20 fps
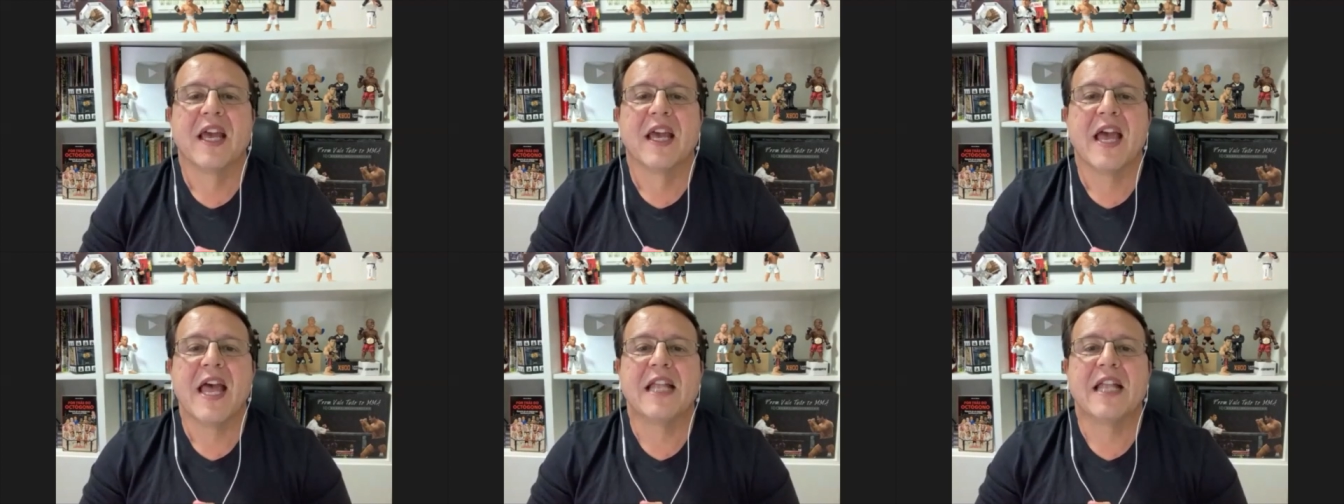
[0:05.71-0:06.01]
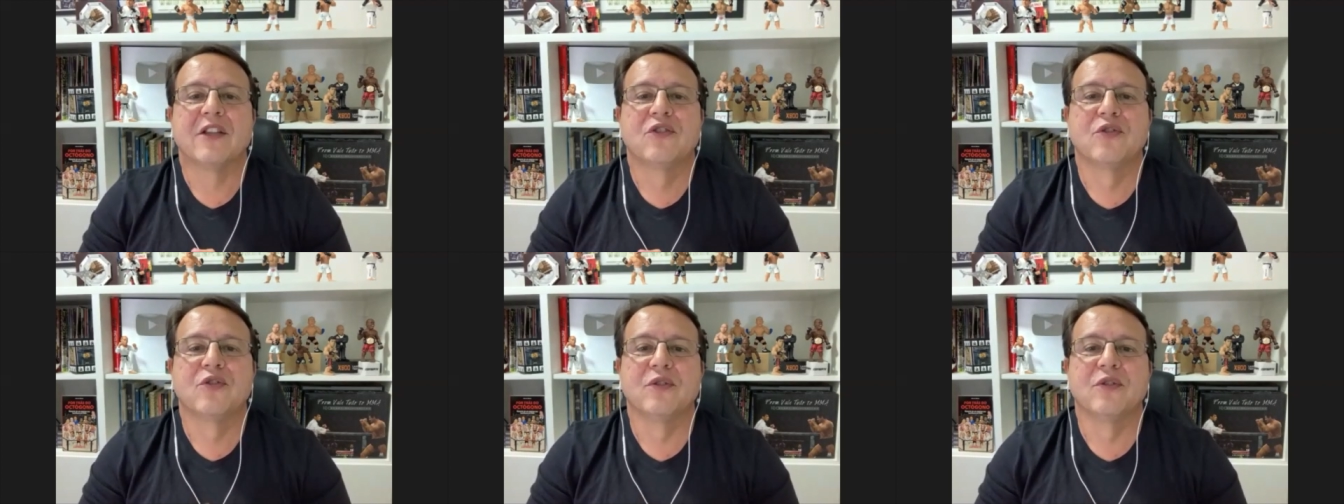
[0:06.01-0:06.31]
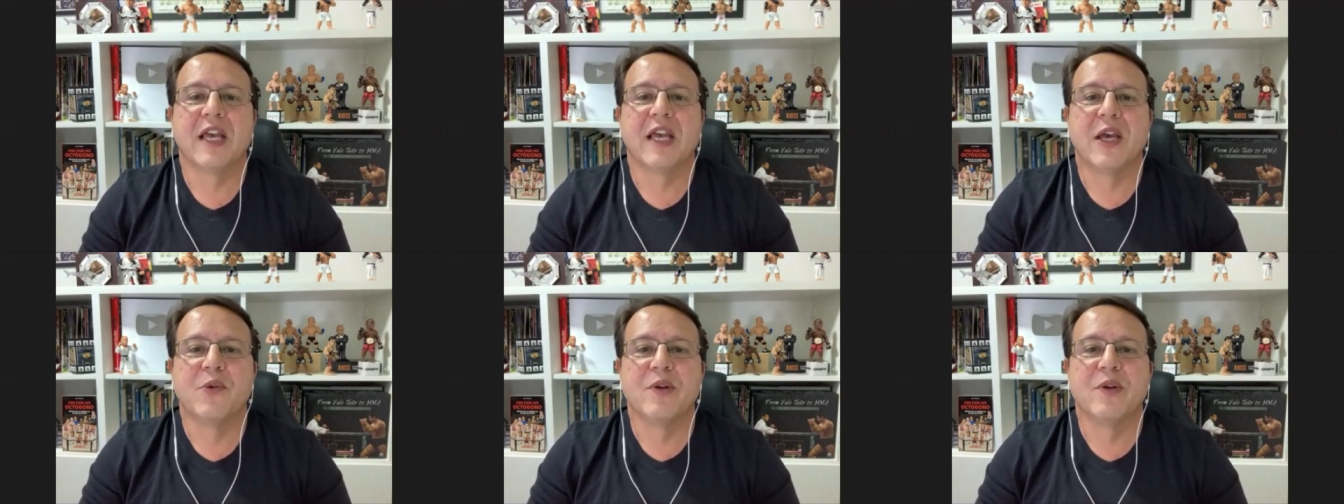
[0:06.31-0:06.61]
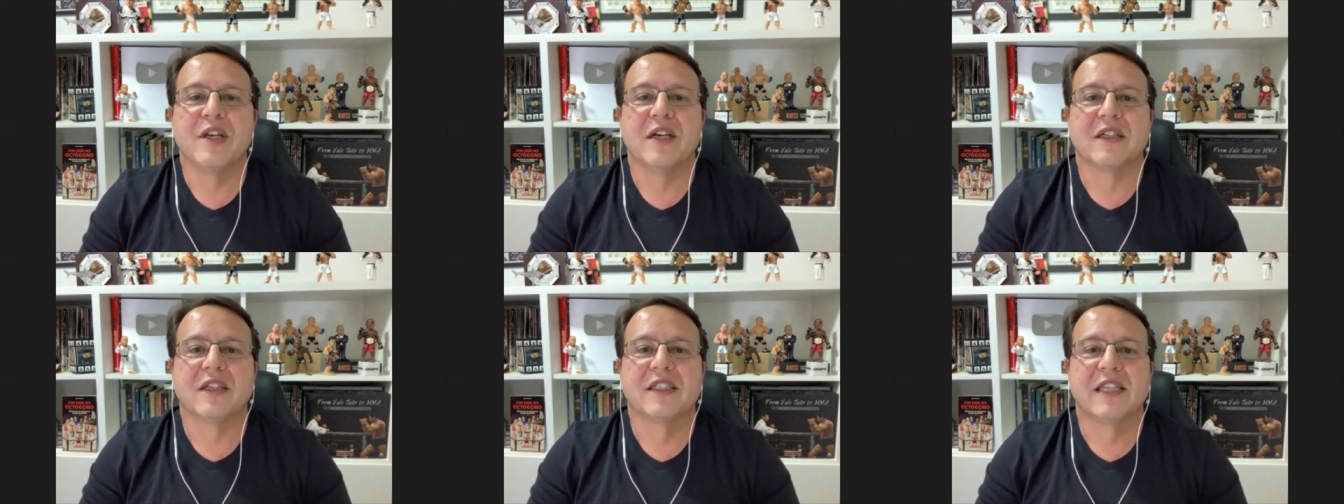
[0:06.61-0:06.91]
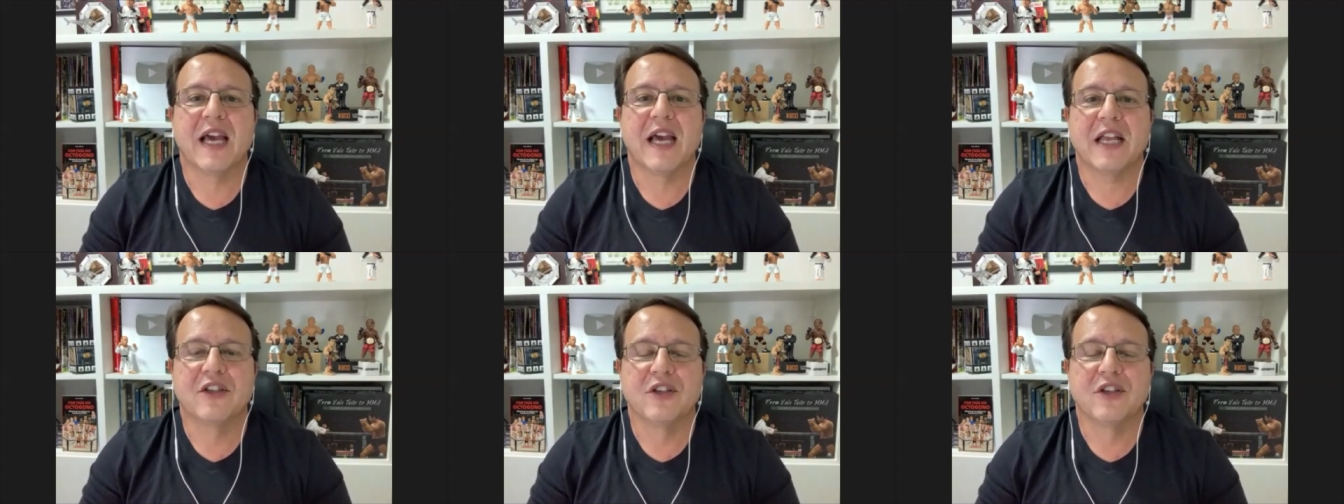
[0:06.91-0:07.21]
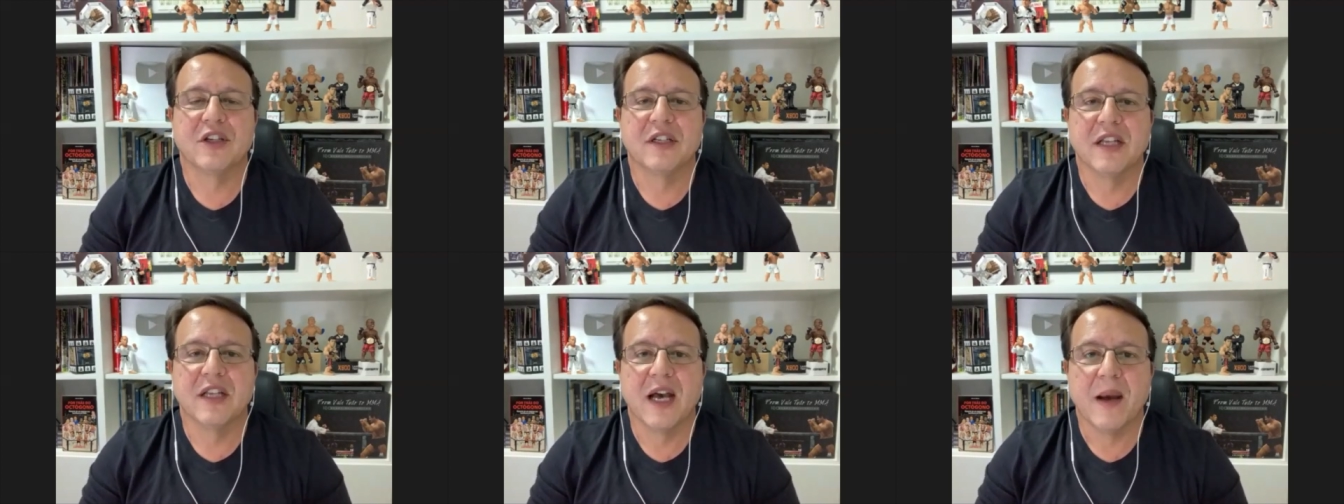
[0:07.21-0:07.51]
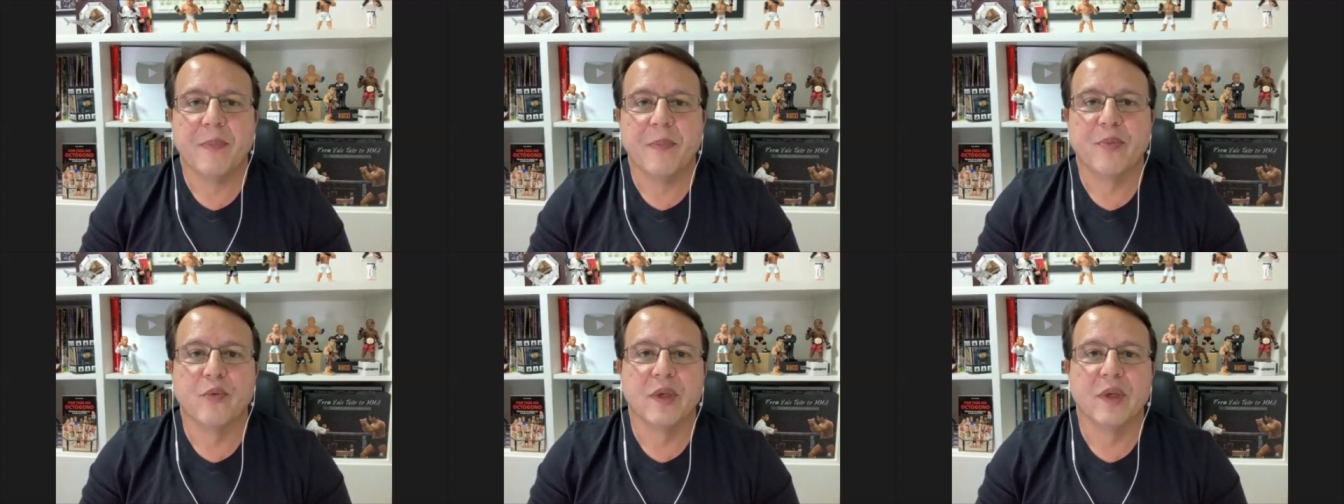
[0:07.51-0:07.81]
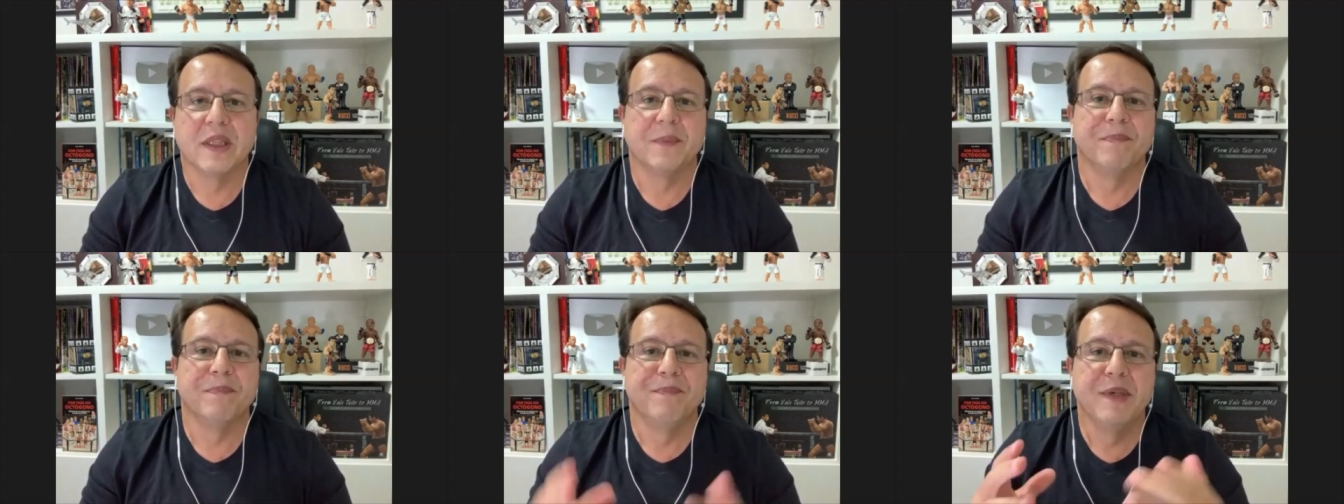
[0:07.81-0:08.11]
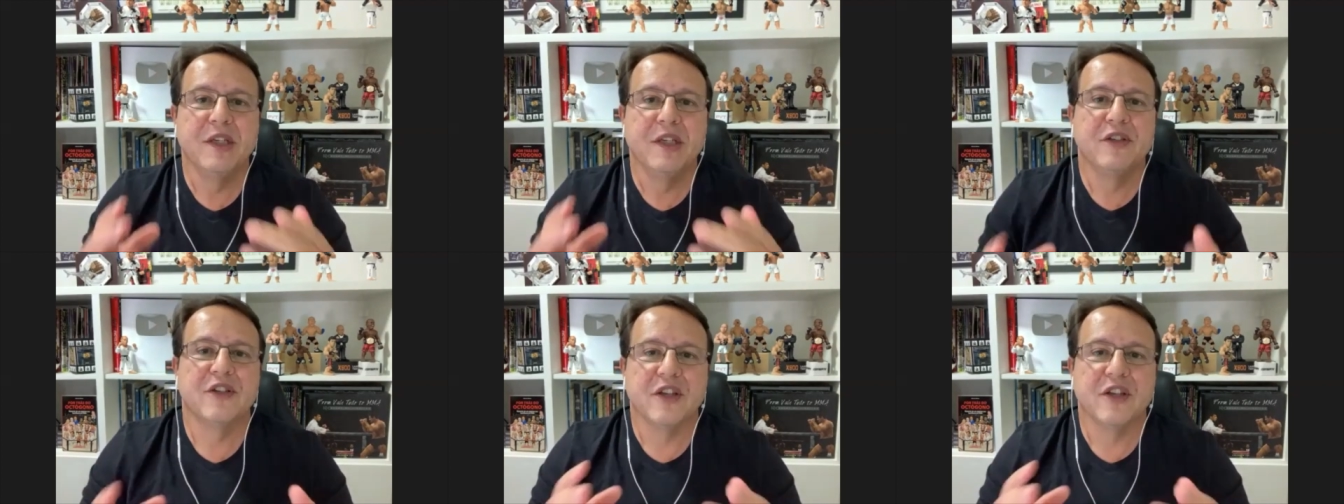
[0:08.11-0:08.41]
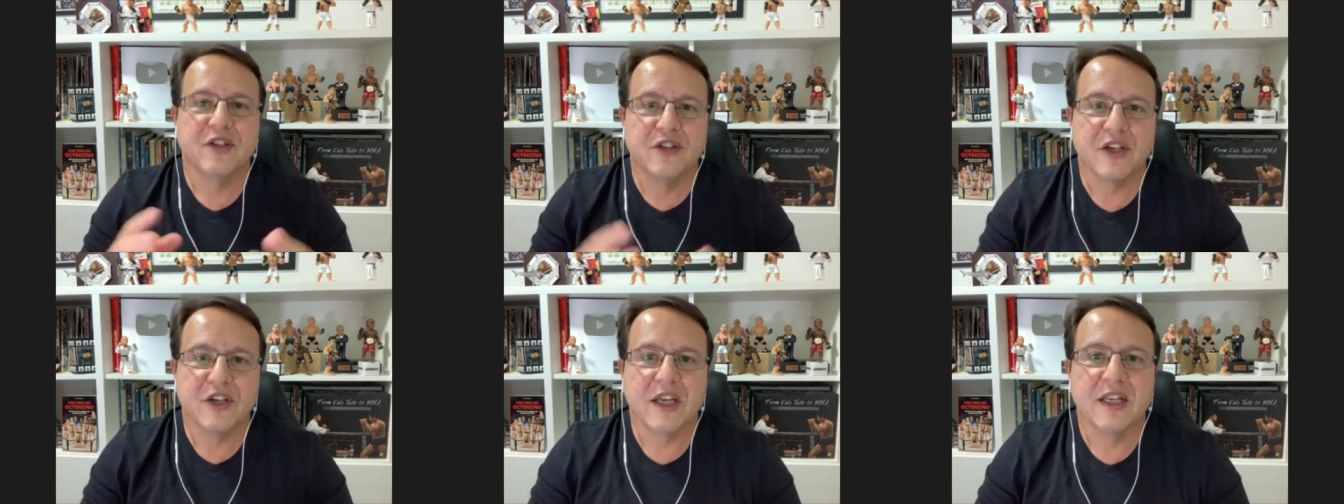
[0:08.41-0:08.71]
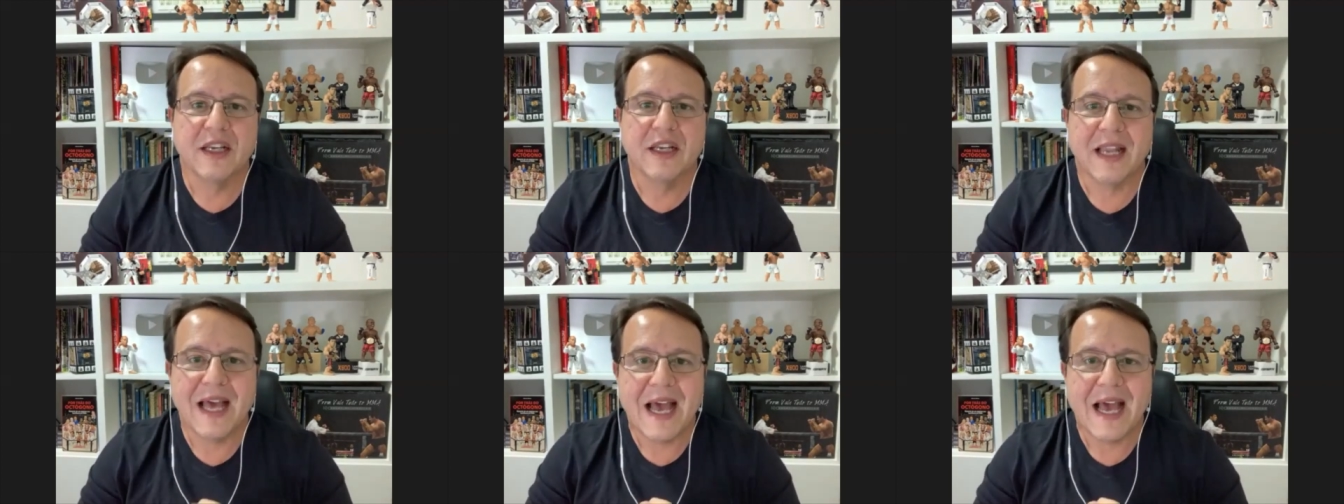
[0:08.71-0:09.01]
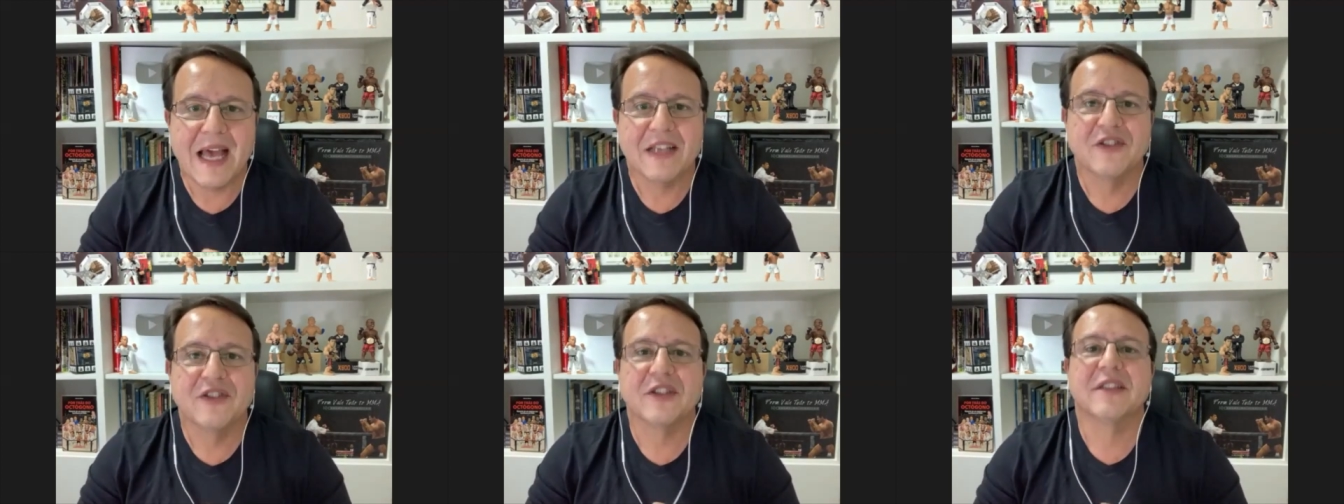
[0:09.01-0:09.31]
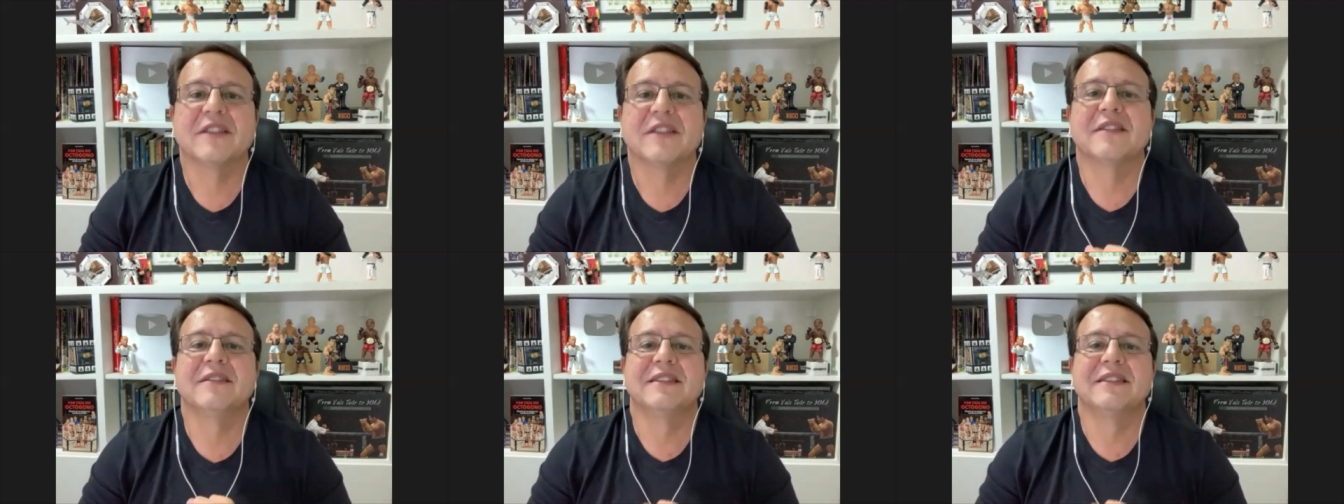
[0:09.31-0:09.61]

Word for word: And today we are catching up with BJJ legend,